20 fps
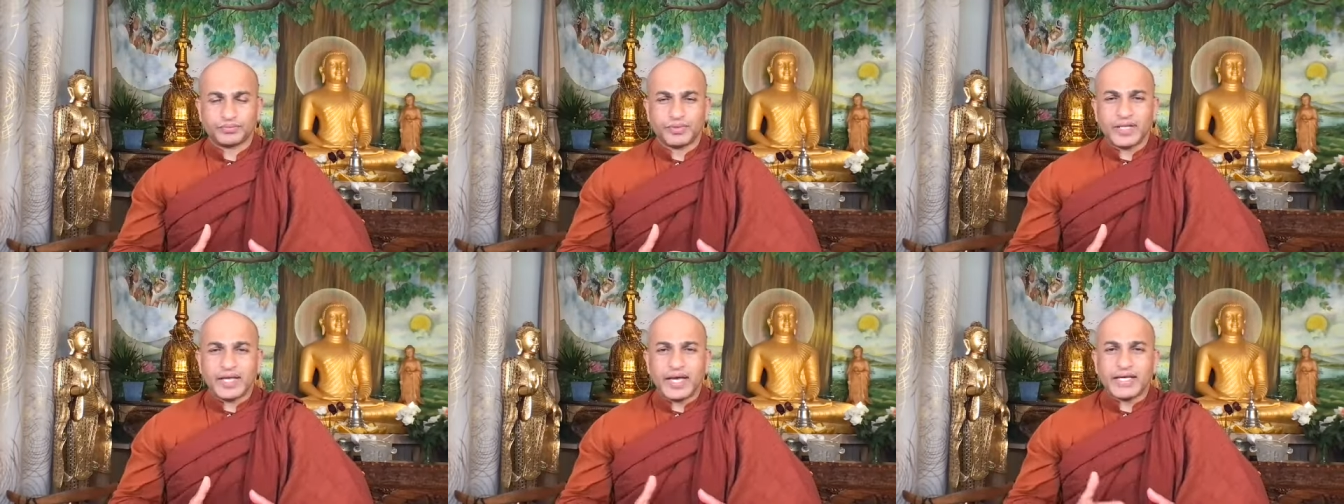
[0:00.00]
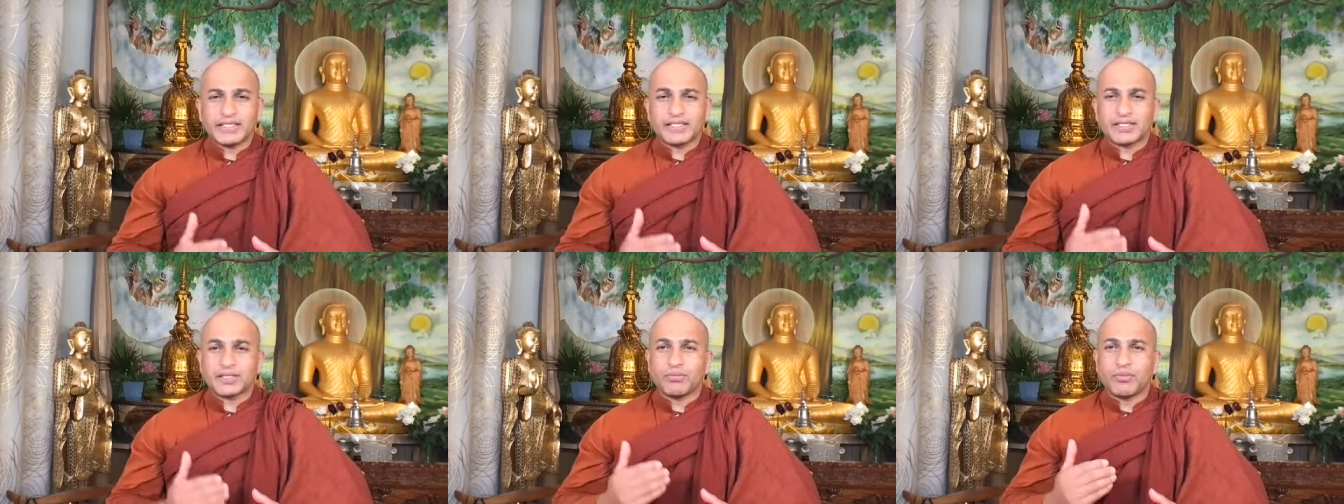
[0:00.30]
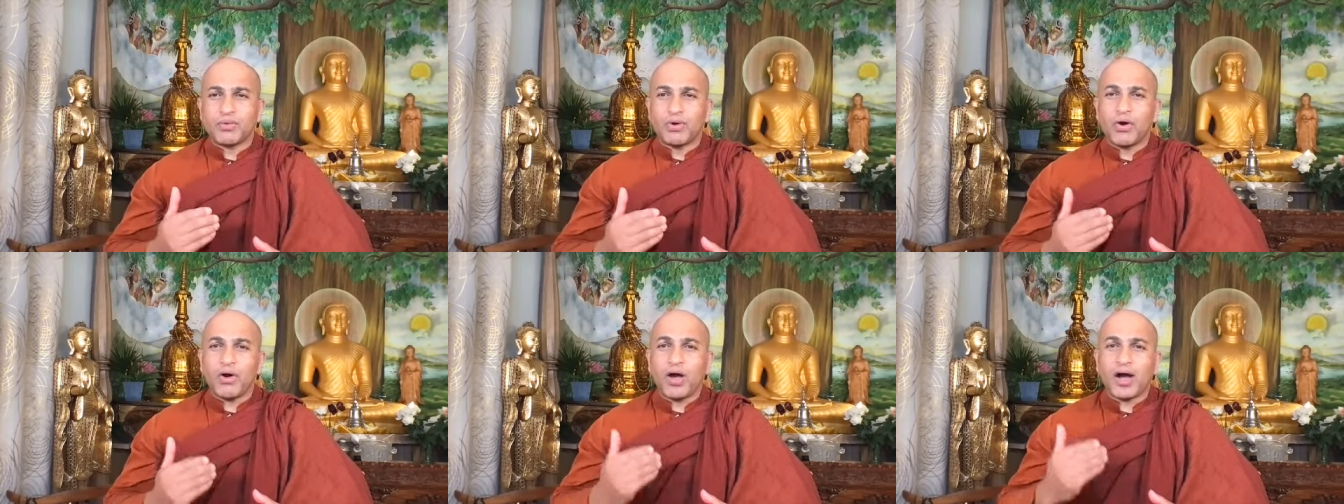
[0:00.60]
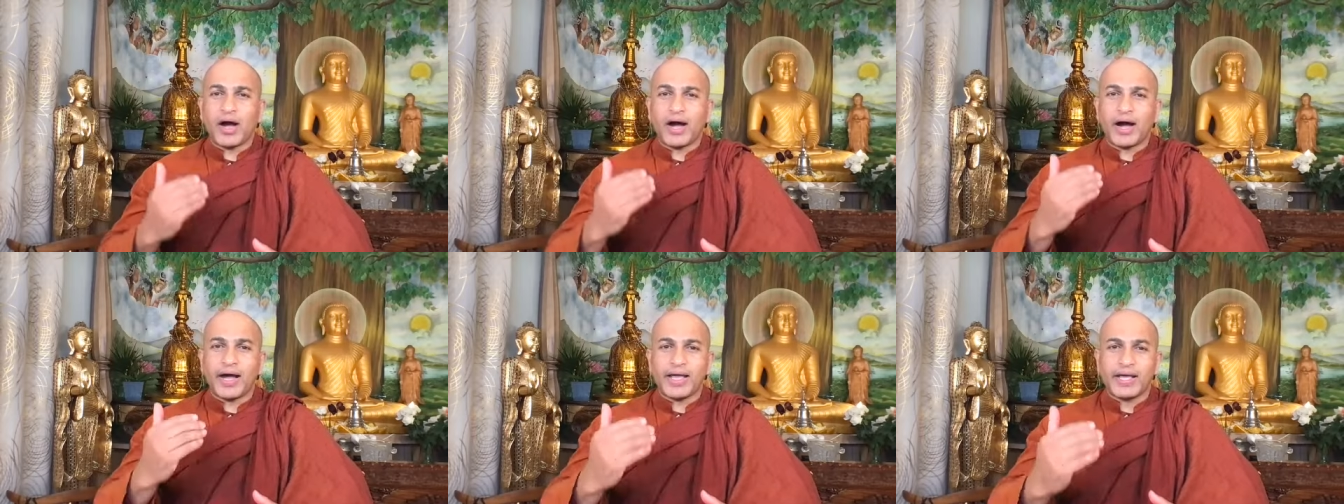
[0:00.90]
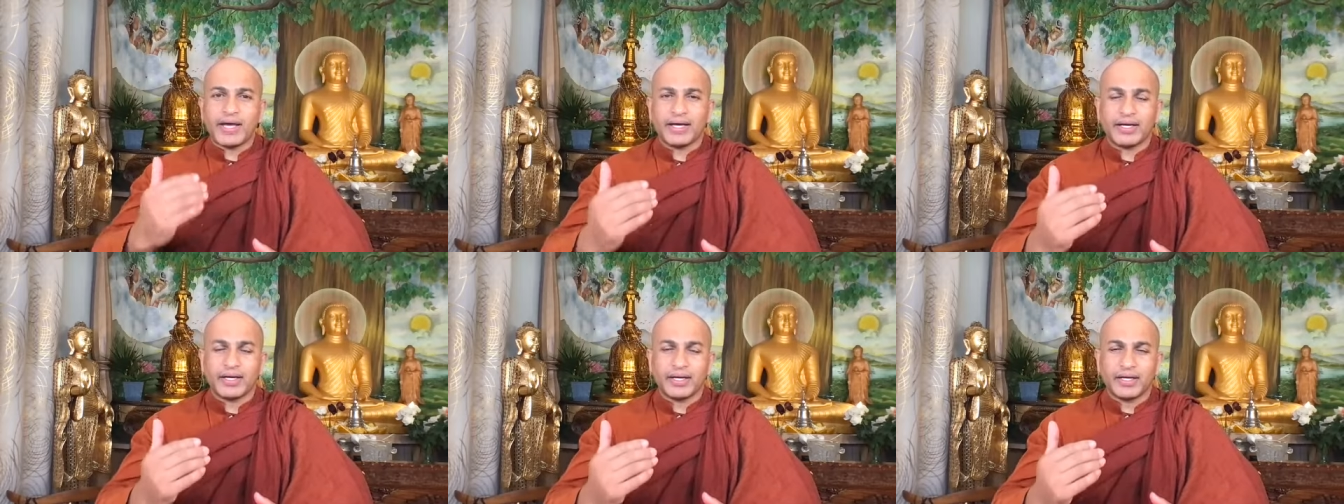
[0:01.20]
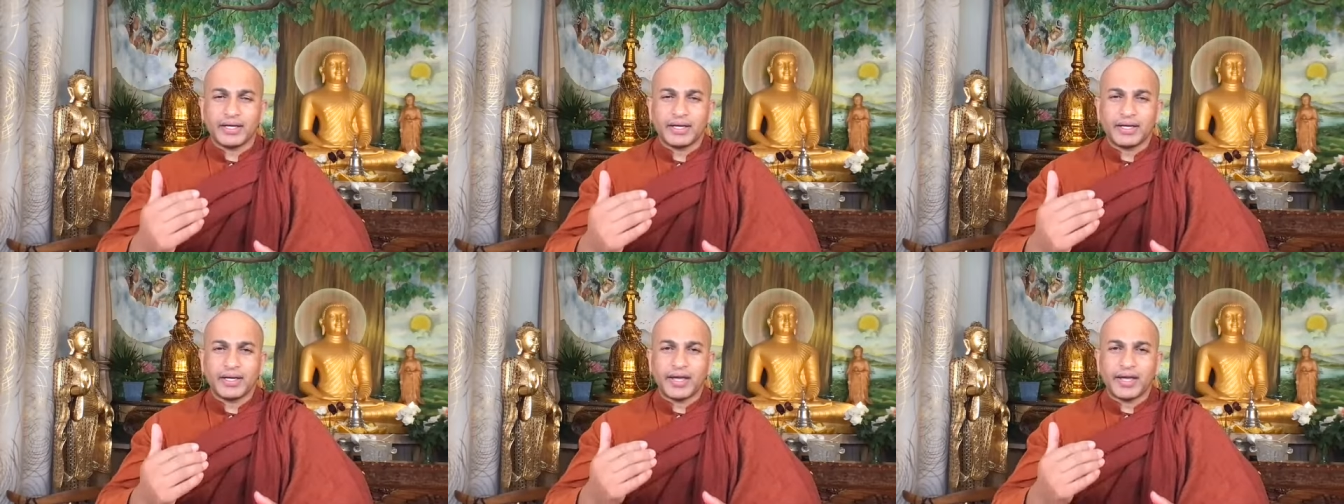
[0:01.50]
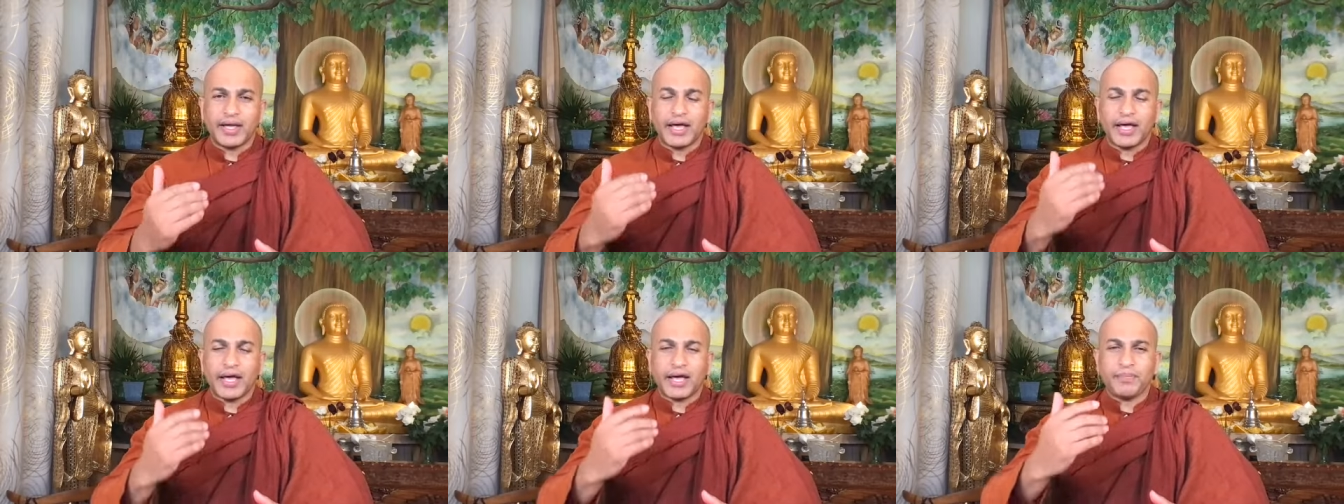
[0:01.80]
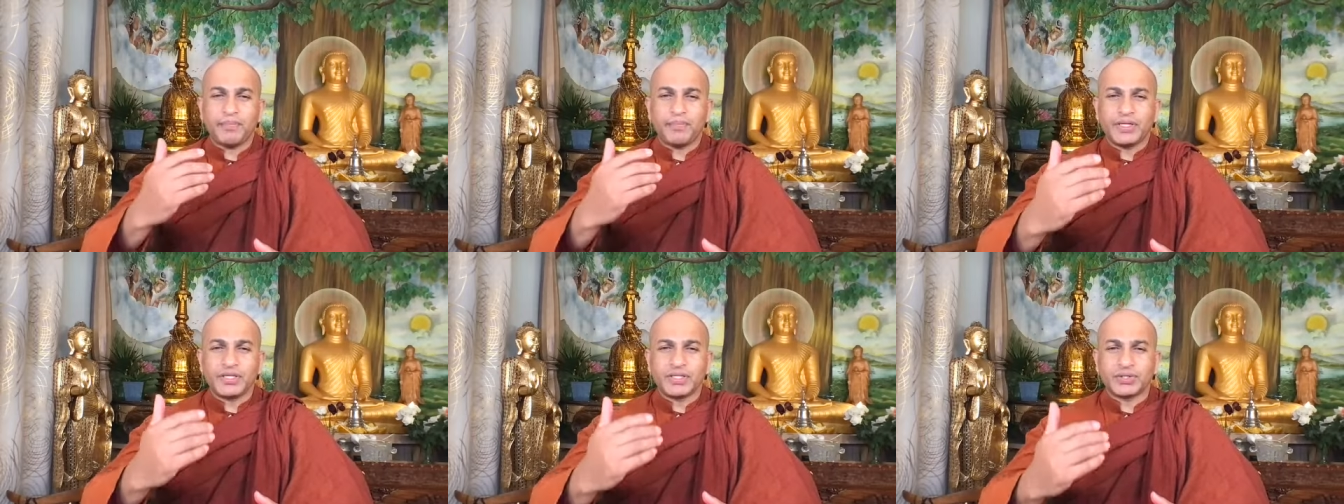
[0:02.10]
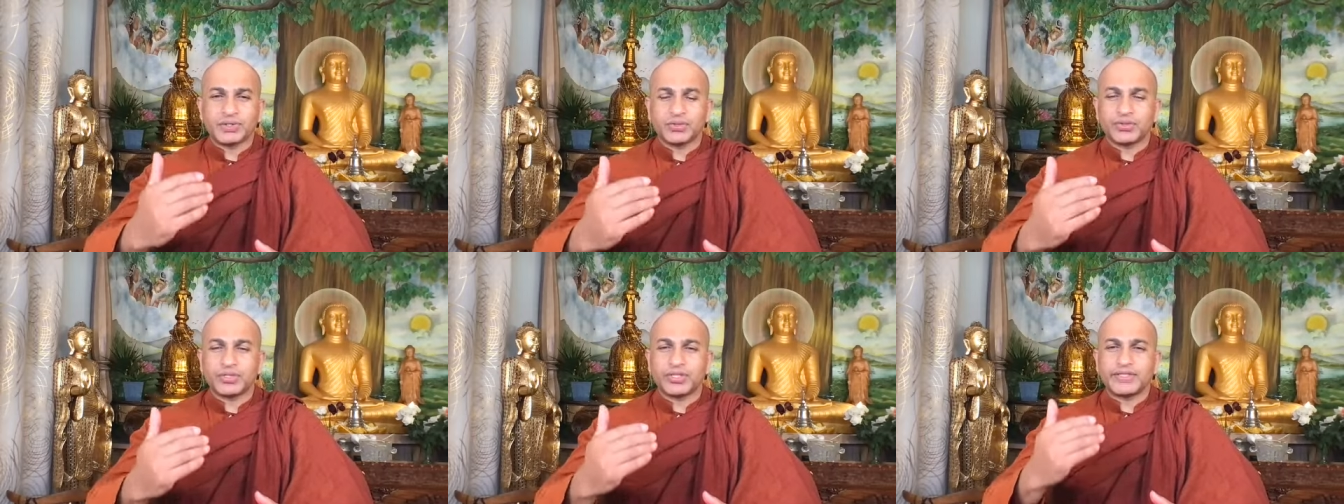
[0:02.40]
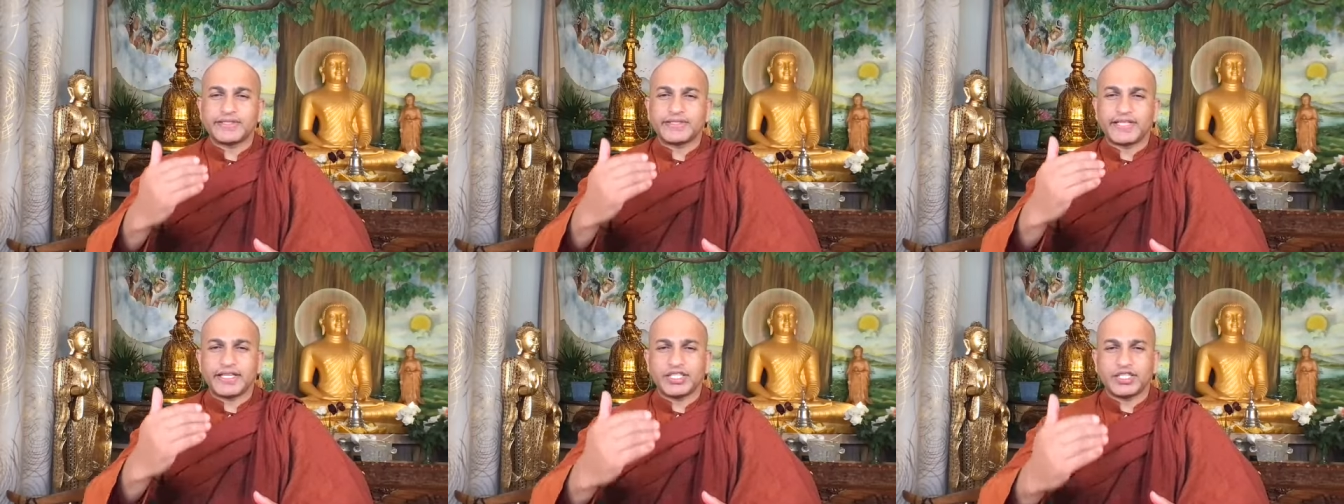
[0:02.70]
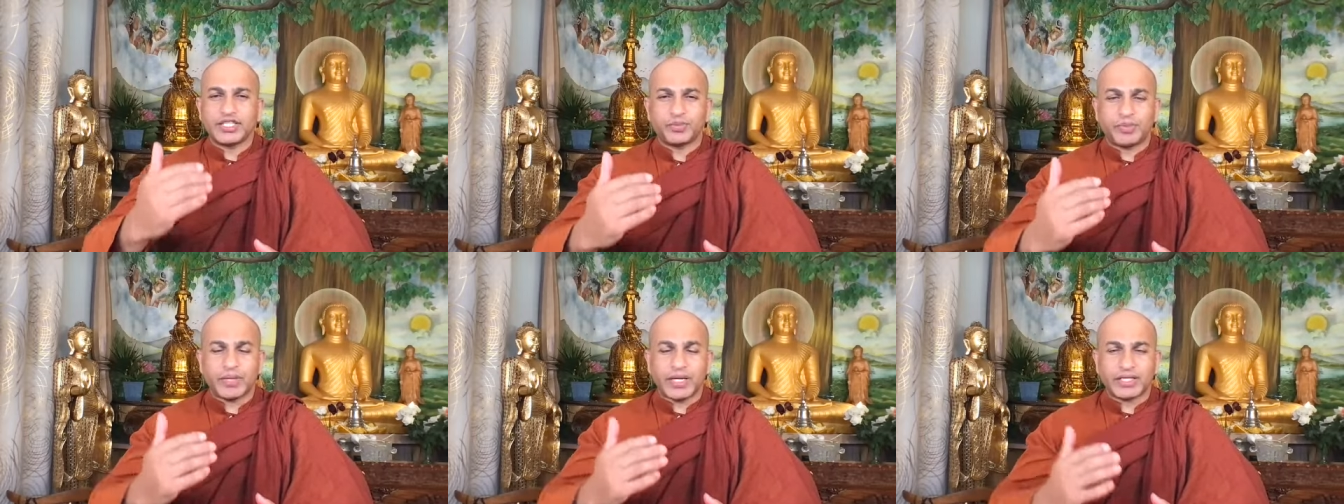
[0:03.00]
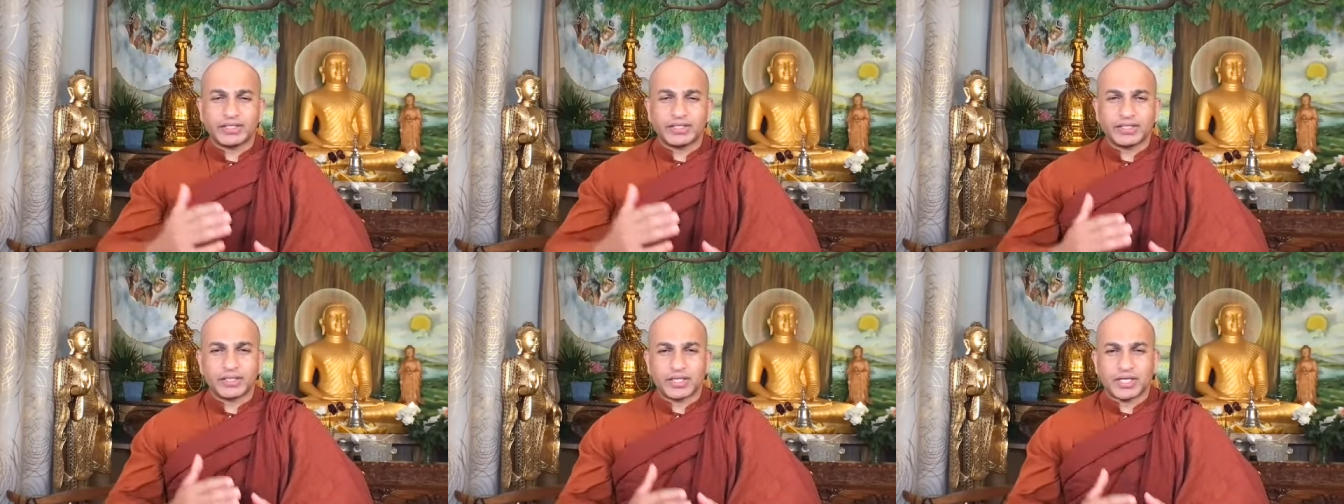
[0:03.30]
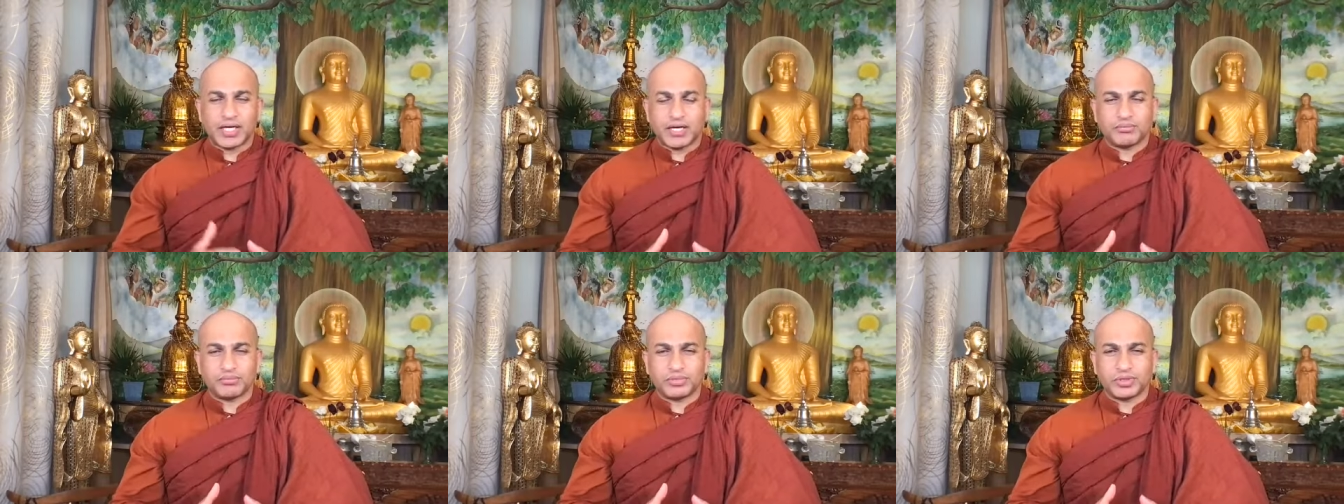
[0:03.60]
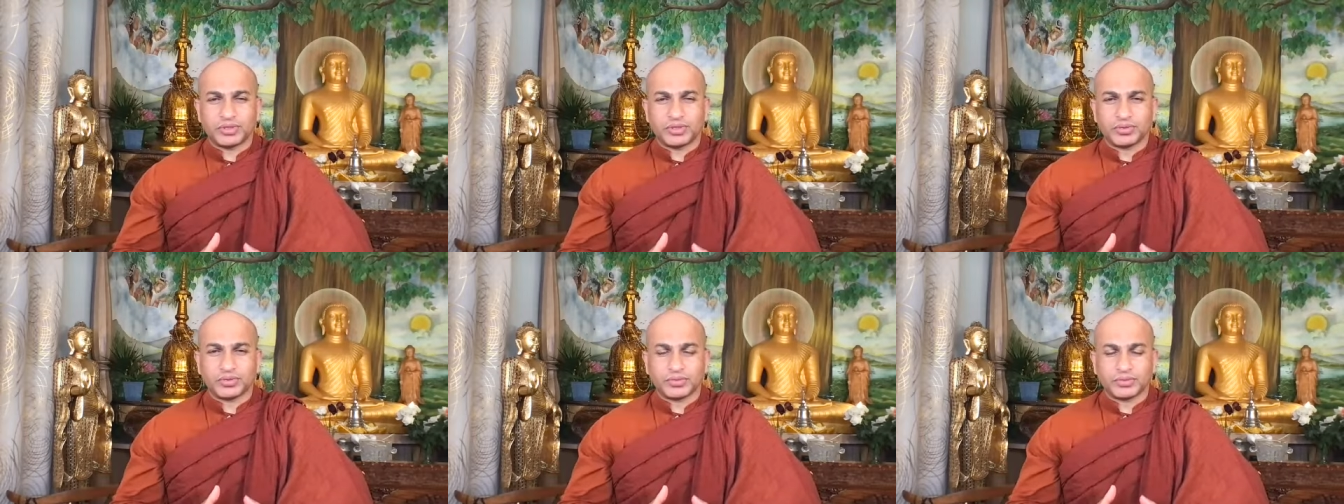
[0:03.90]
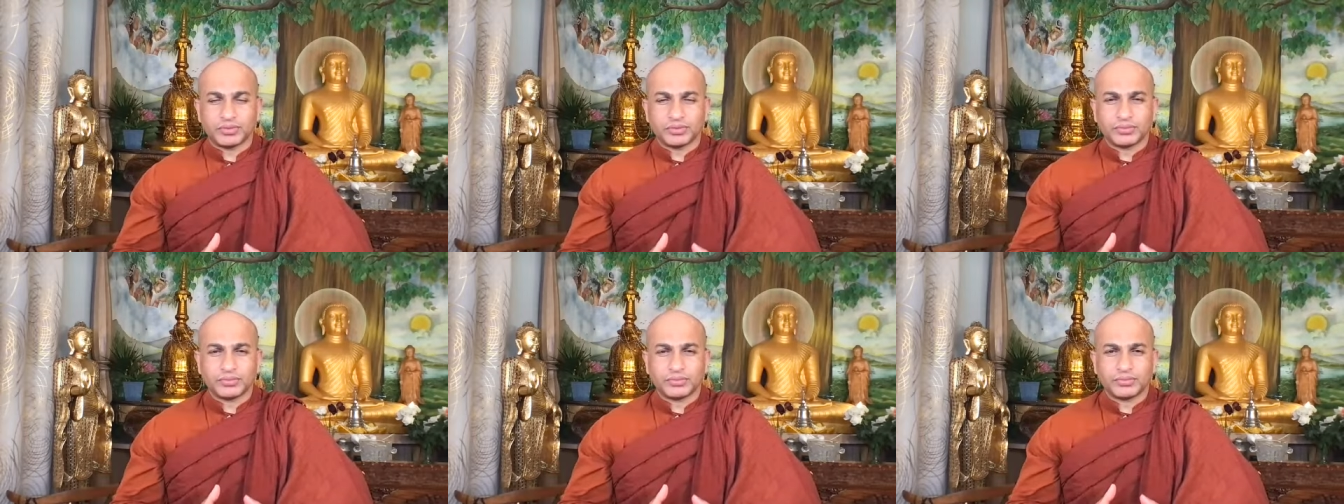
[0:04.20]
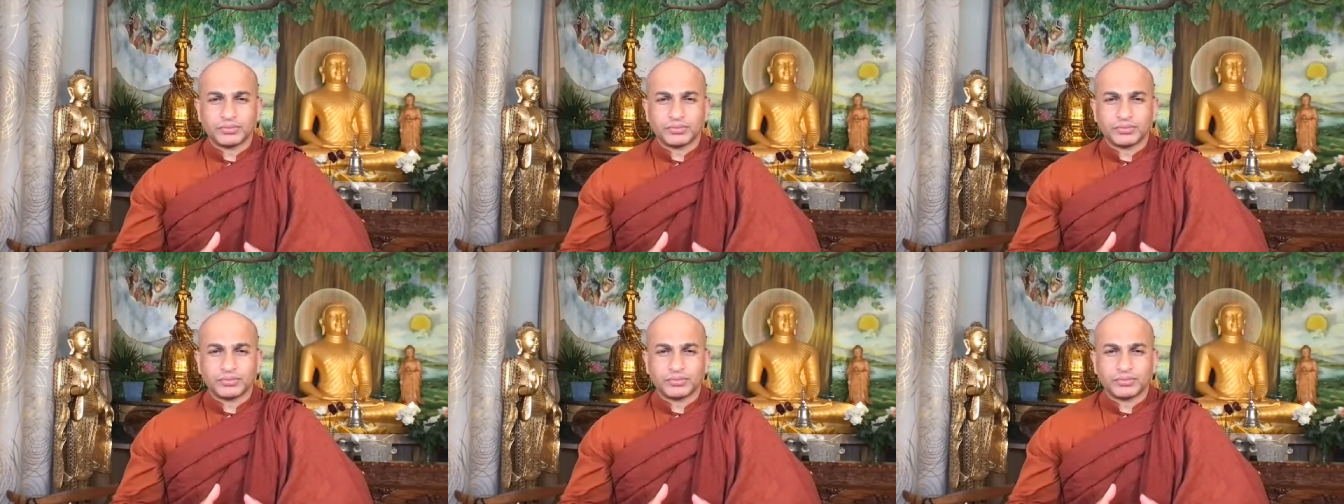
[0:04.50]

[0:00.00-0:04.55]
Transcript: There is a more higher happiness or the satisfaction come to you.